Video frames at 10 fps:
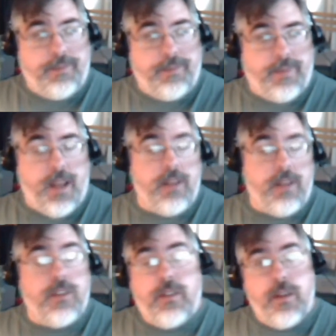I'm
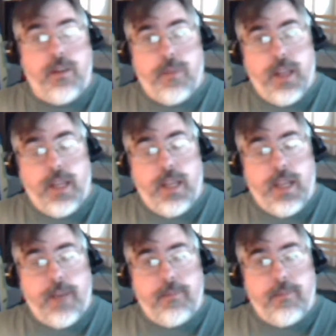not interested in playing
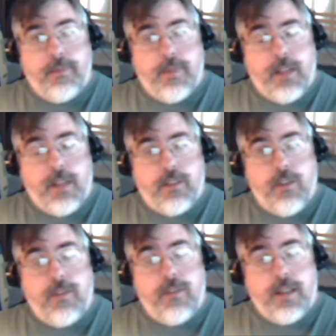that game.
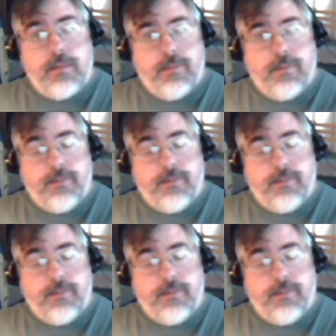That's no fun.